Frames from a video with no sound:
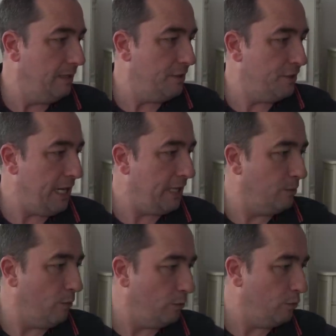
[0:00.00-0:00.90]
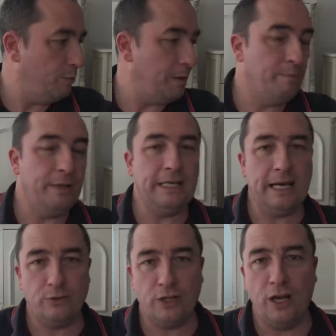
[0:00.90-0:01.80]
The second one would be
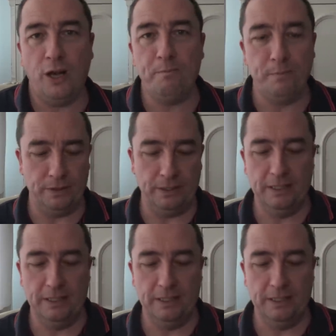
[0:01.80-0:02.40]
Pinhead Clubman